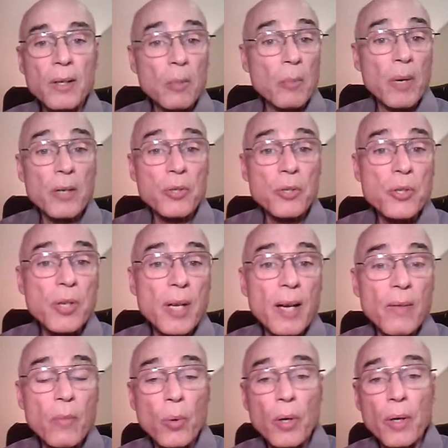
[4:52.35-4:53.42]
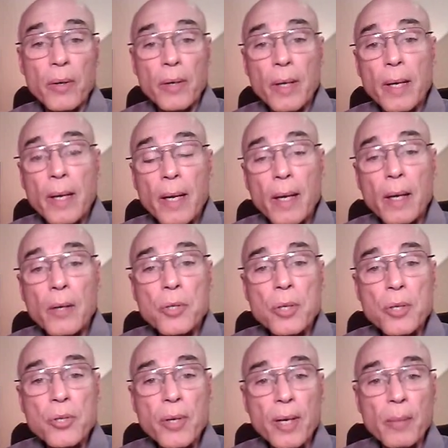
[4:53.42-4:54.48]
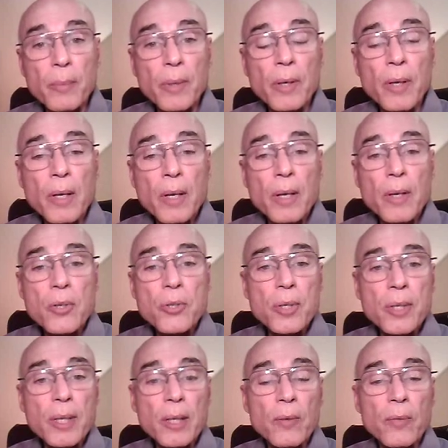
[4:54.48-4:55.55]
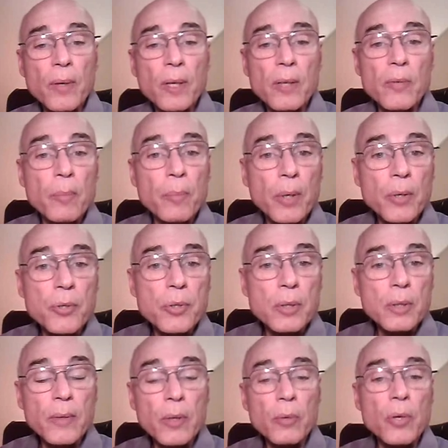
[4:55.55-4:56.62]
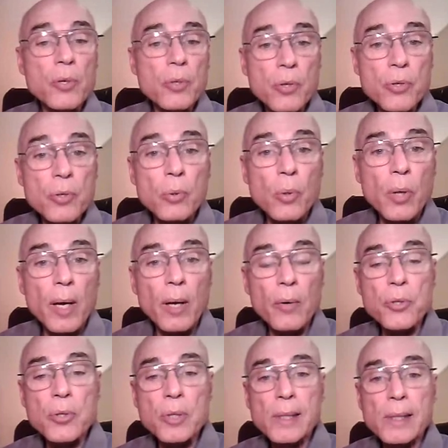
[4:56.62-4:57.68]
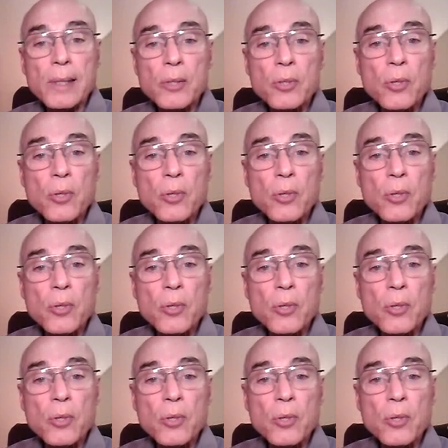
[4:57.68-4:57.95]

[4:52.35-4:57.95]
You might just have one aging gentleman sitting in front of a picture of a Christian schoolhouse